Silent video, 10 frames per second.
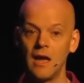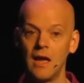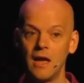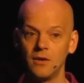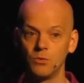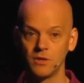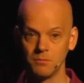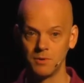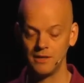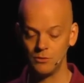And we
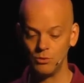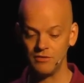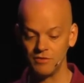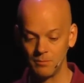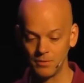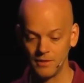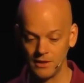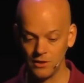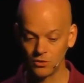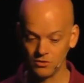completely revamped
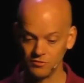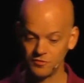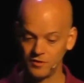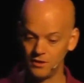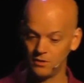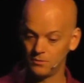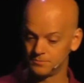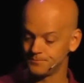the look and feel,